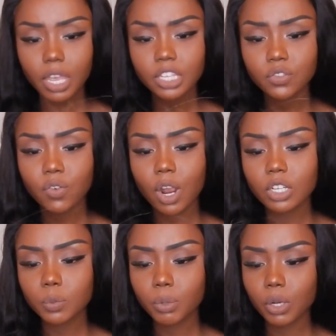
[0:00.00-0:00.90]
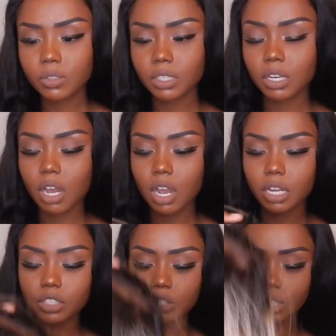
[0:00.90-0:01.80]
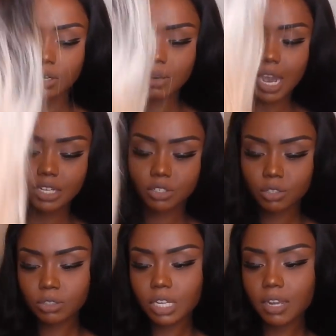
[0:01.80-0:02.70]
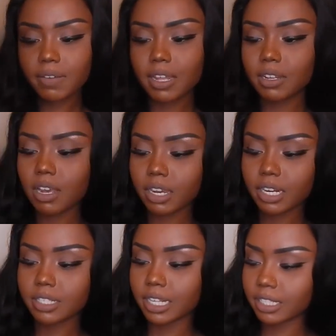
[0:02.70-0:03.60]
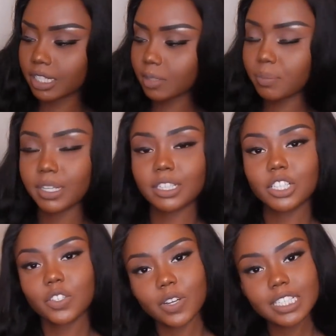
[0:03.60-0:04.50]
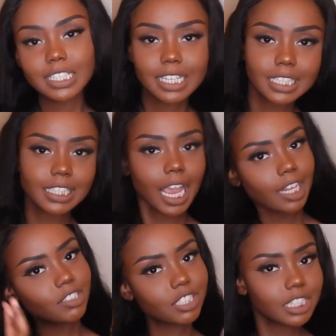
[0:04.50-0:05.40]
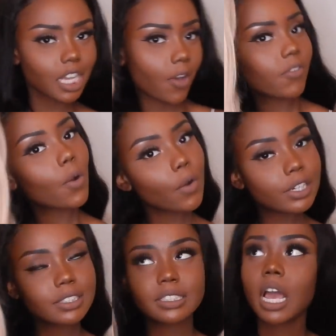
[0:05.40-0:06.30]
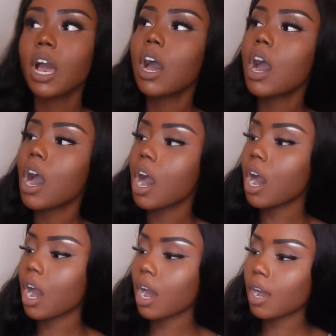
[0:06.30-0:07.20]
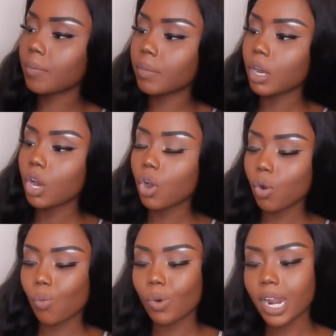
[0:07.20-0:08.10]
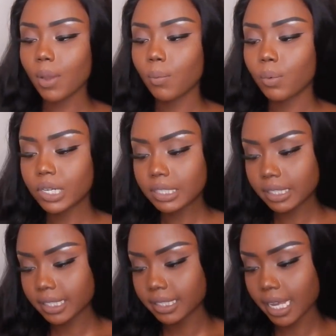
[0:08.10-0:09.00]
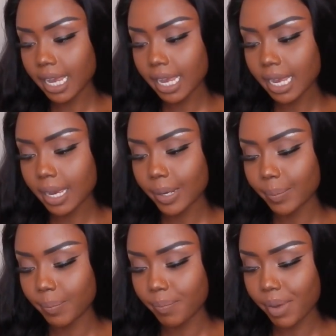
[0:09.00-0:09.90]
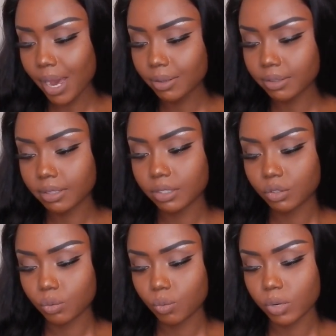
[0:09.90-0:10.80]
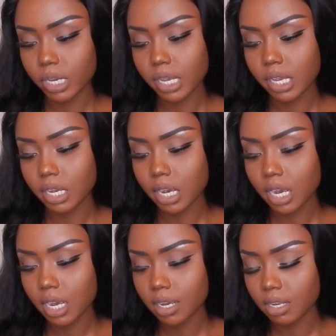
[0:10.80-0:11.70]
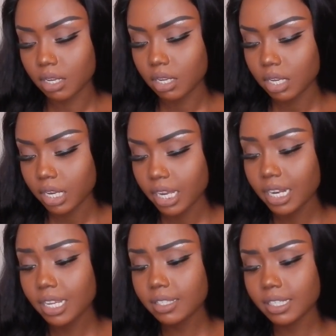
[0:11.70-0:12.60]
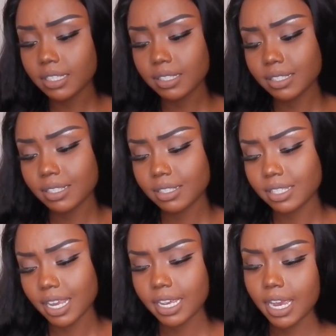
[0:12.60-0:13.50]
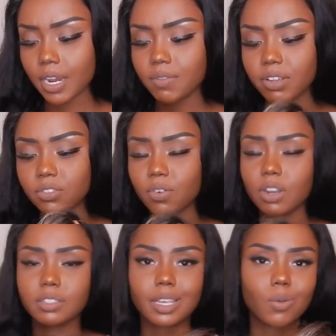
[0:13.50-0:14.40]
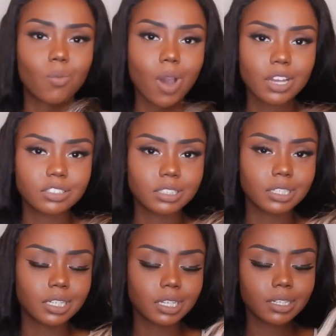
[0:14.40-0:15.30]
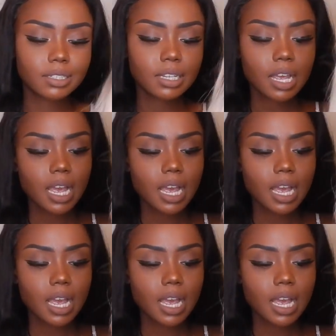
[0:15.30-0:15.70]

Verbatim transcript: As far as pros and cons, so I do love how long it is. I did pick the twenty-six inches, of course. Um, What I will say about this wig, uh, it is easy to take care of as far as like washing it,